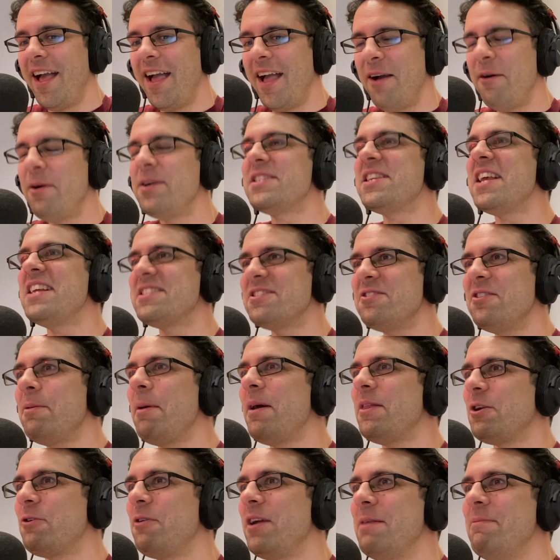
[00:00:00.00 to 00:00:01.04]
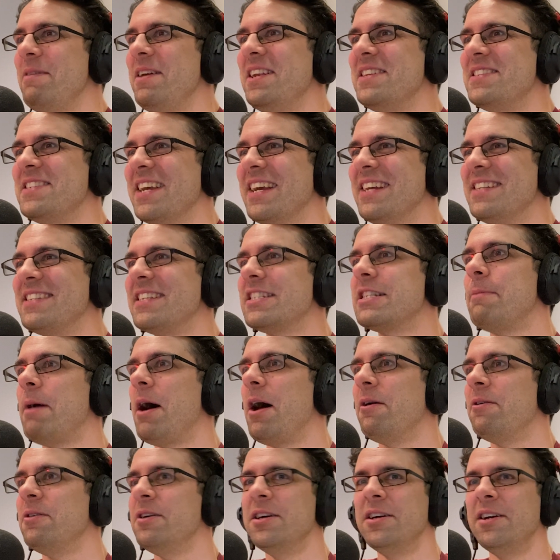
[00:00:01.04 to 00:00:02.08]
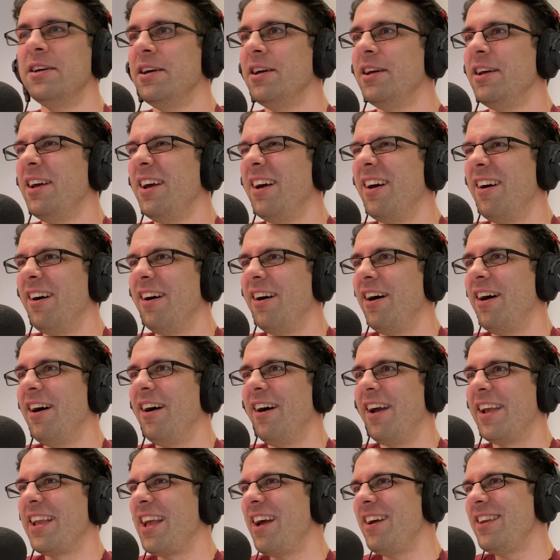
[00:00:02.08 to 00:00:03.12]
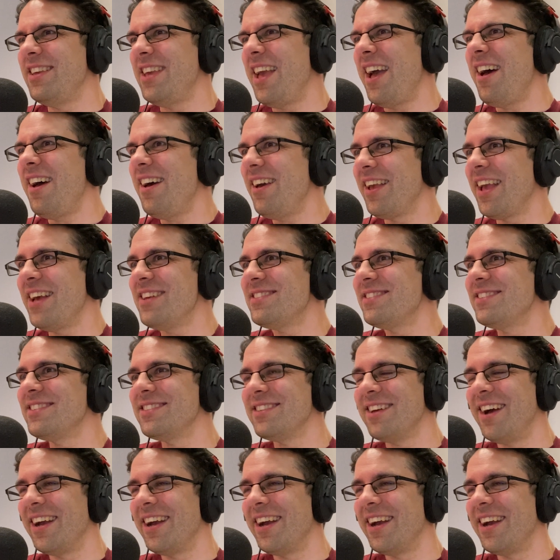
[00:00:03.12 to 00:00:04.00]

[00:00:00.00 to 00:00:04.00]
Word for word: Oh, it's not about the credibility. It's just about, I guess.